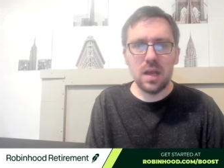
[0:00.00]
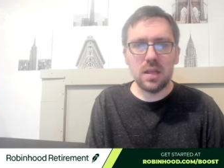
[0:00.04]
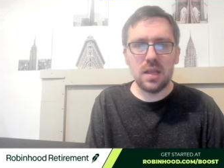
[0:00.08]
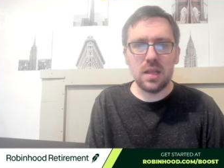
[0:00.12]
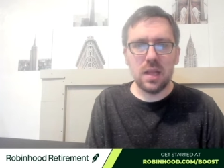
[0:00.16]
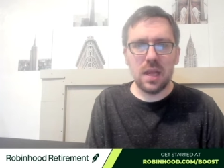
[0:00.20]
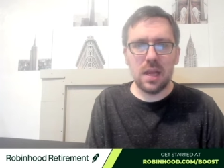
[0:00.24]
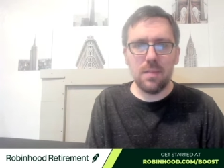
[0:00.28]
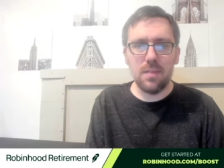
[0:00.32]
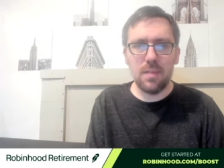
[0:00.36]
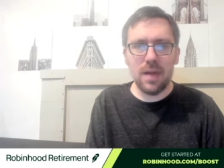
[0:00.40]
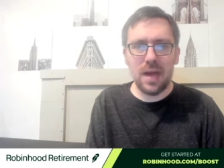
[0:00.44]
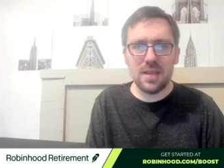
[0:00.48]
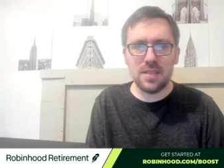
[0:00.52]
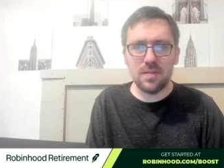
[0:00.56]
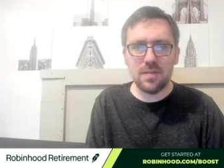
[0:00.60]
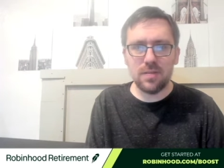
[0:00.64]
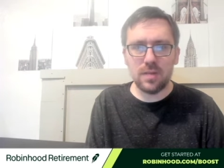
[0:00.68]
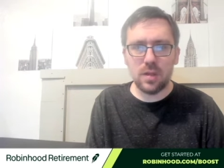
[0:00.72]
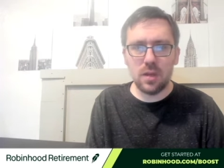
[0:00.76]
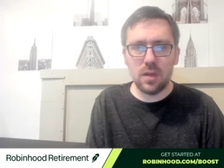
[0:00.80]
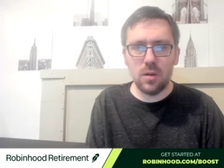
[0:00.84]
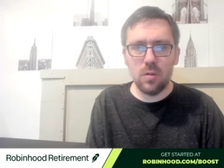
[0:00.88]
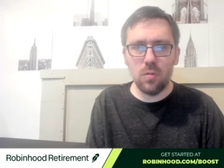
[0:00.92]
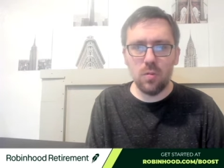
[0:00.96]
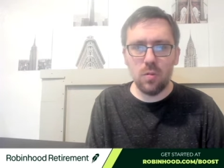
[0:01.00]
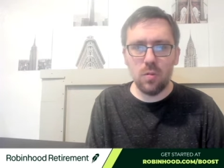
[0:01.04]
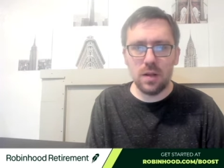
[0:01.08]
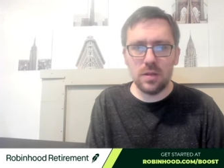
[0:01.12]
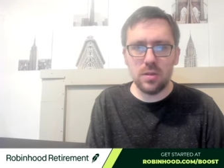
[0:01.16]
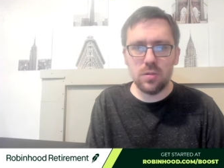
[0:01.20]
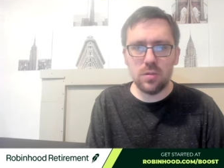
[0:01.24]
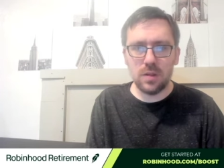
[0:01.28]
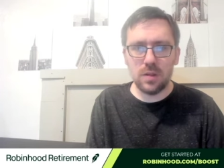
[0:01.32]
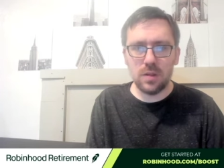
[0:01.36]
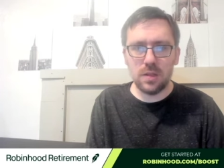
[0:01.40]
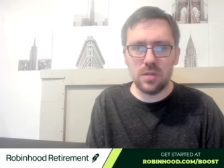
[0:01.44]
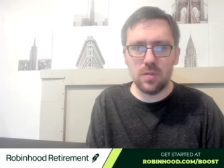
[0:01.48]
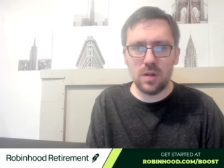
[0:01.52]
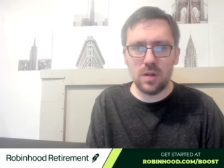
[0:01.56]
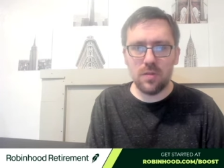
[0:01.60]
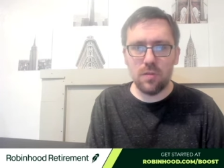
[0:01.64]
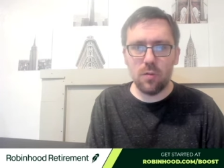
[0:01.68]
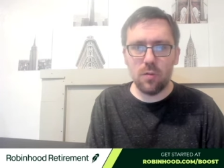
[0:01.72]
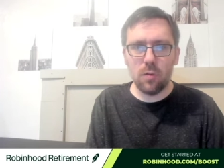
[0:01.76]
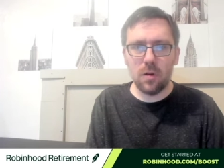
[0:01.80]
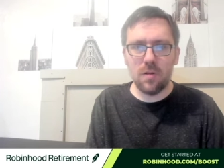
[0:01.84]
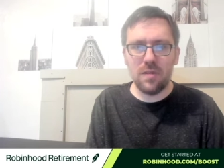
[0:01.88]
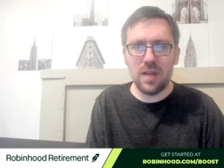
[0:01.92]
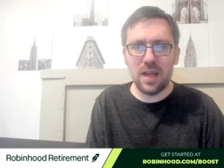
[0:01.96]
Claim as of Q1
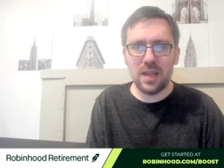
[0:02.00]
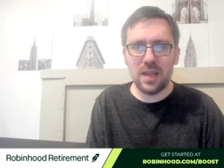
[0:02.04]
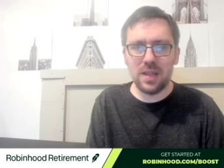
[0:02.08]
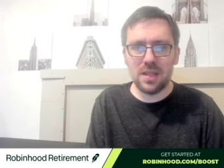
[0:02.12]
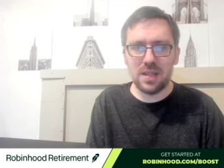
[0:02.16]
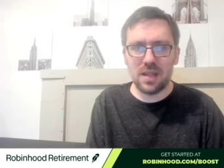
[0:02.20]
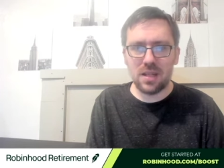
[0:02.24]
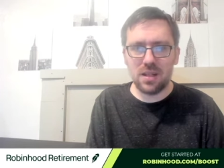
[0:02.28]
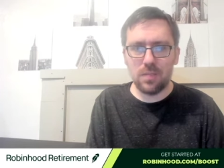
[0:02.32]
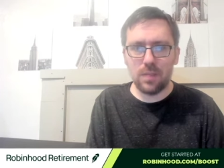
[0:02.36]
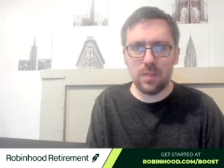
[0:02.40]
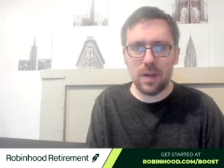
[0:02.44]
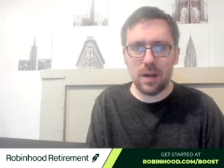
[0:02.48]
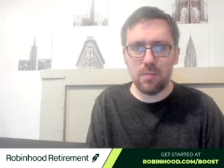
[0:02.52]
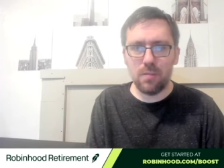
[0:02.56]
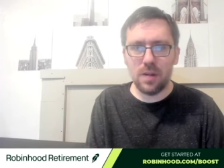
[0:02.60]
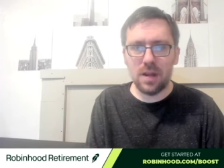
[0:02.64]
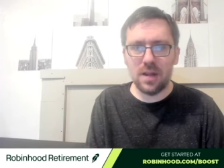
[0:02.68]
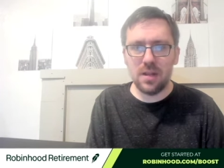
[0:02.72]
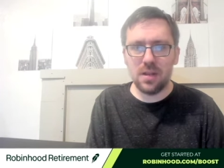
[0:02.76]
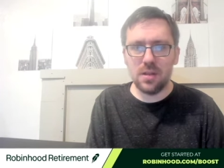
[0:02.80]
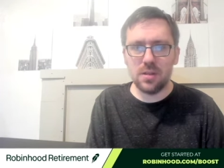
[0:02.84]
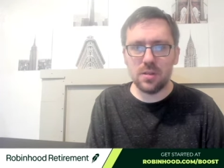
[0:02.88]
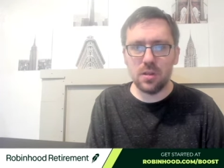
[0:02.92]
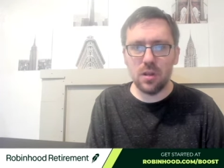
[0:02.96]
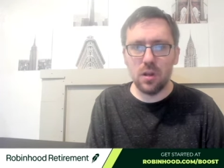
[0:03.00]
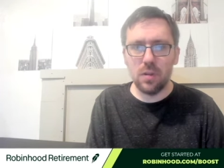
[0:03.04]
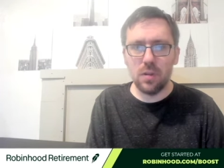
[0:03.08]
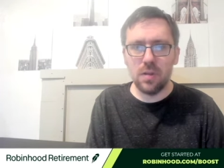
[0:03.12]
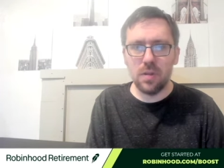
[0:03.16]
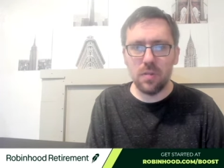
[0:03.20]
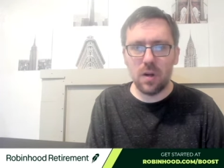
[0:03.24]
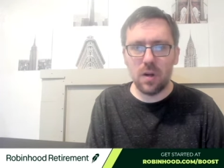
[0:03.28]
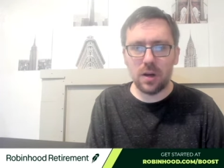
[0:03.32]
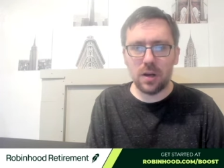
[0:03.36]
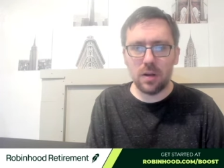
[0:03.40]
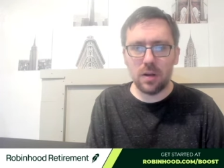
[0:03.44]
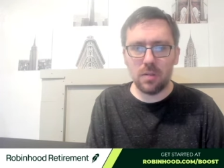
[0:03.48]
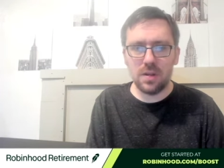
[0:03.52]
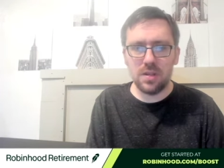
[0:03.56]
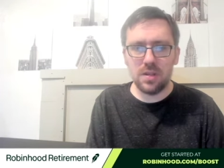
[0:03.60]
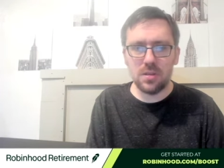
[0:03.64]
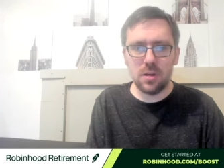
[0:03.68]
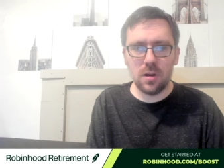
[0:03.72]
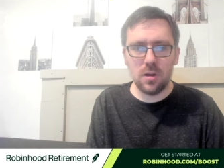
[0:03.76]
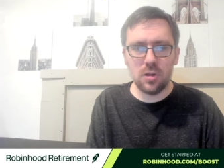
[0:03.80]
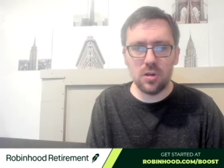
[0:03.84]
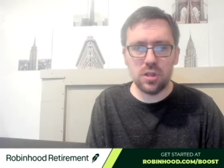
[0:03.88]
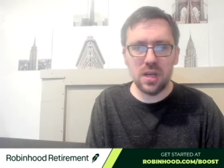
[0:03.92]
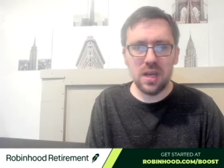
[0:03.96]
2024 validated by Radius Global Market
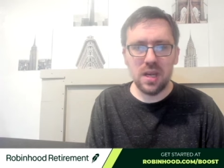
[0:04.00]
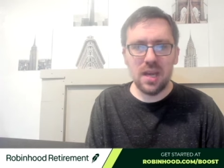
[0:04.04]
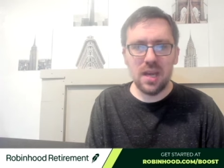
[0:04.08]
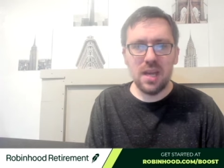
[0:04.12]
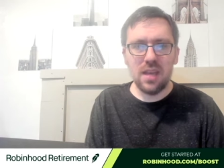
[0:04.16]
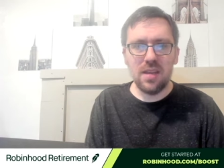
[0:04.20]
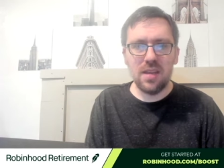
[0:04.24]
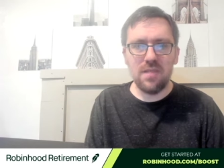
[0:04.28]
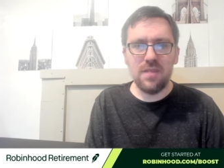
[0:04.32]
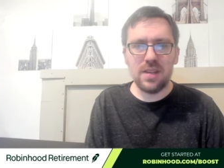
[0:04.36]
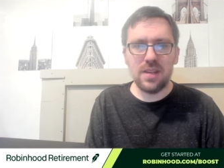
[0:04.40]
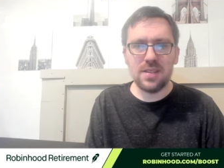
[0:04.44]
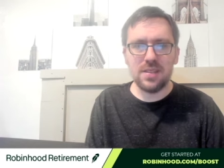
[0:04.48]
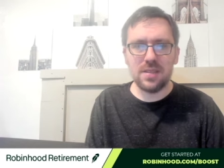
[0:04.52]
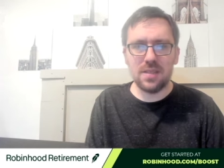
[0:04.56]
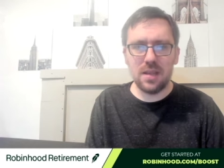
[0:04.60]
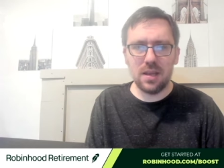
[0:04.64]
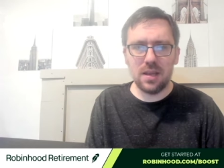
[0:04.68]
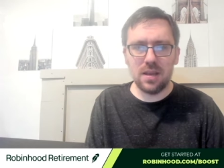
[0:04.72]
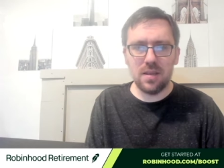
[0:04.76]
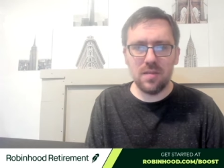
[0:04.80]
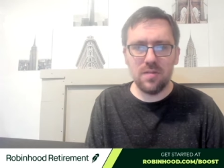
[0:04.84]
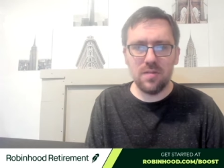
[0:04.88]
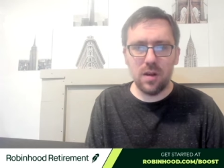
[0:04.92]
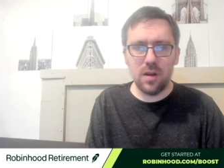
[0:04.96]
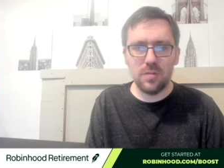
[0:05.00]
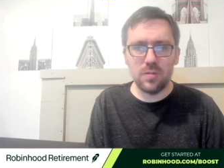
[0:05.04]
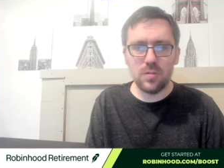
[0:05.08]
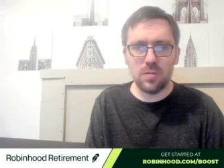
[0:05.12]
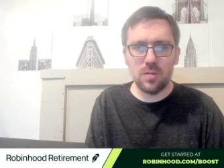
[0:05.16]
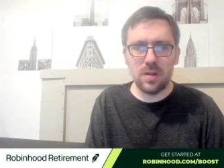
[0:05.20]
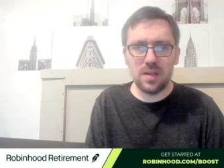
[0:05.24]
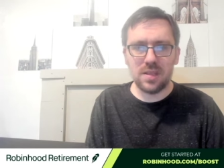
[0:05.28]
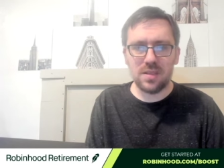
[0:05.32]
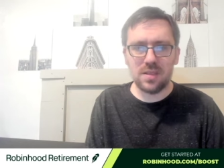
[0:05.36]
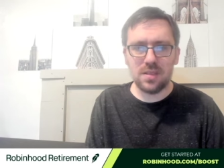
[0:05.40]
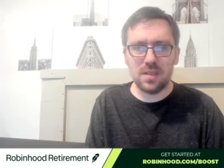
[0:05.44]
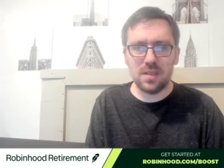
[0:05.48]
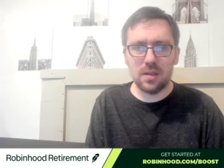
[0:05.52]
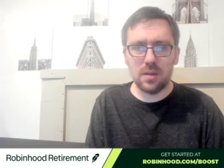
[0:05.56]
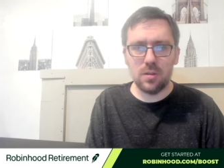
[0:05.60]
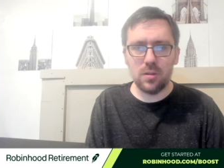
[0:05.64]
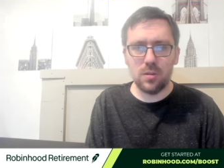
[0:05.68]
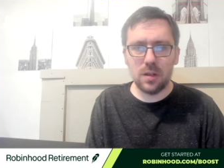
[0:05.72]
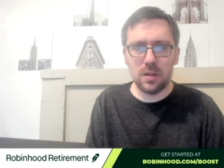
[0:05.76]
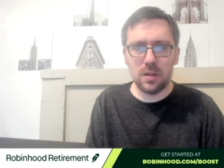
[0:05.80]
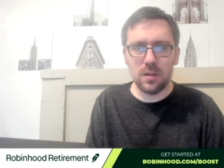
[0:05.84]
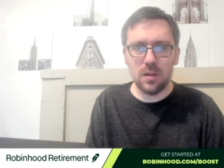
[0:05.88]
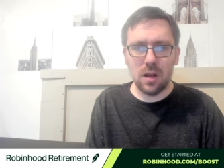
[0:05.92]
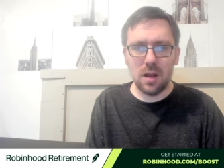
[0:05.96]
Research. Investing involves risks,
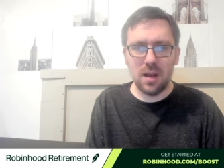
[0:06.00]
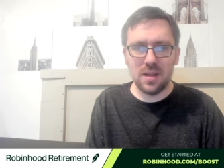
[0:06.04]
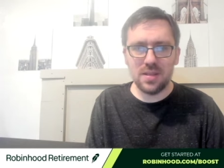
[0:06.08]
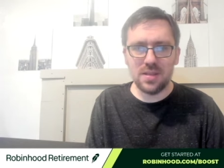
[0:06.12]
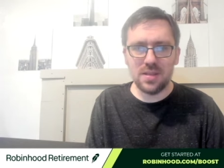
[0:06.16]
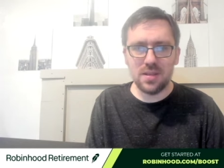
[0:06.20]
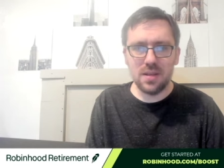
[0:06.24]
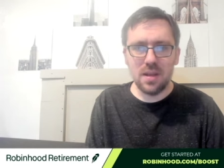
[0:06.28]
including loss.